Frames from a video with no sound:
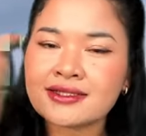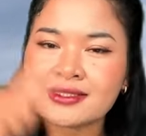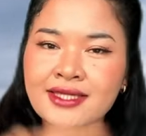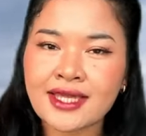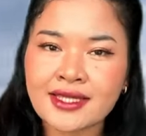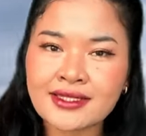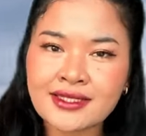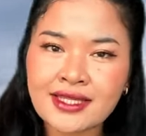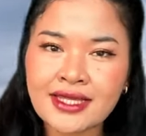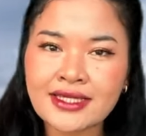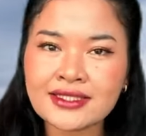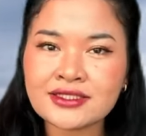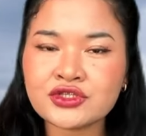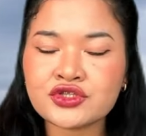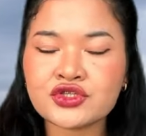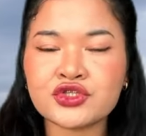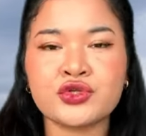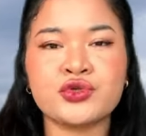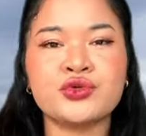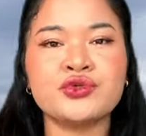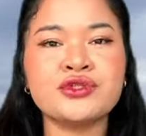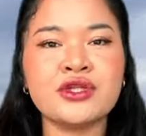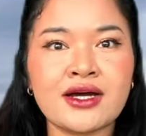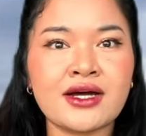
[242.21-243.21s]
get
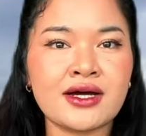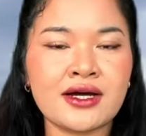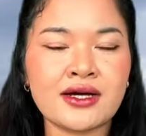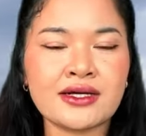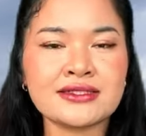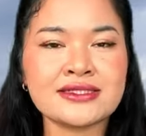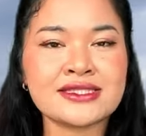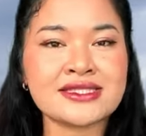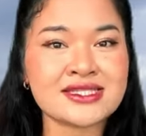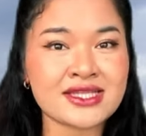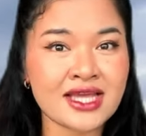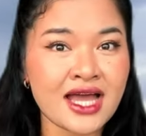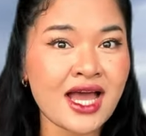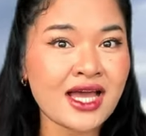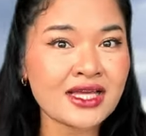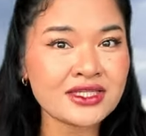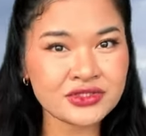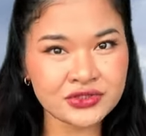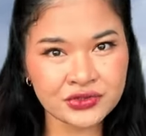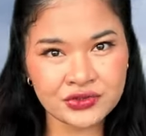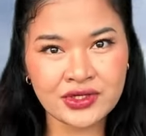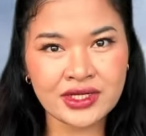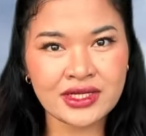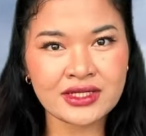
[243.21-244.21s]
into the
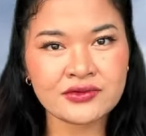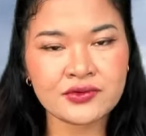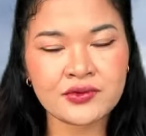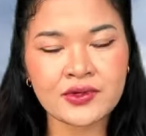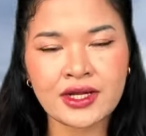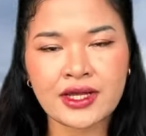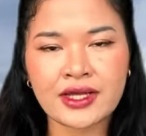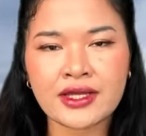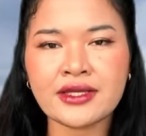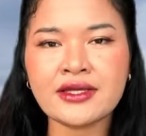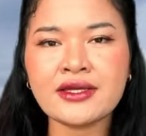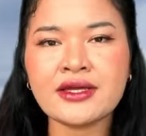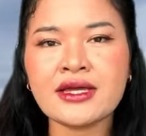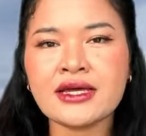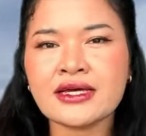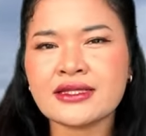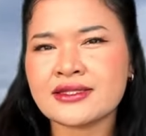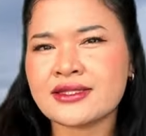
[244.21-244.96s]
Skytrain, right?